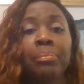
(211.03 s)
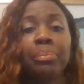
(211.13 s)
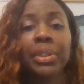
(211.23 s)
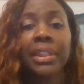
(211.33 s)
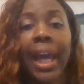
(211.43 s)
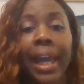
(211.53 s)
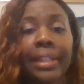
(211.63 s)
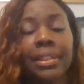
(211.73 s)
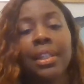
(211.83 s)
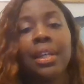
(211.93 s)

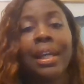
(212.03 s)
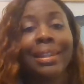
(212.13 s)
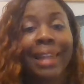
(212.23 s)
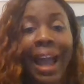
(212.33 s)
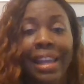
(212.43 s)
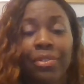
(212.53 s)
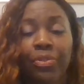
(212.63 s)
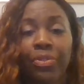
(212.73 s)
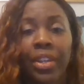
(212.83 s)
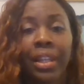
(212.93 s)
protect
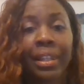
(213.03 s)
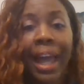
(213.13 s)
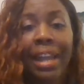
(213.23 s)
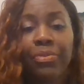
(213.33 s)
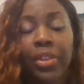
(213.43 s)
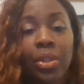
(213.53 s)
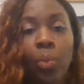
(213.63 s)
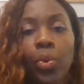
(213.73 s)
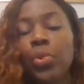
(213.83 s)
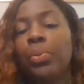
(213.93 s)
life in the
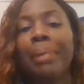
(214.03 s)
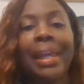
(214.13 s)
womb.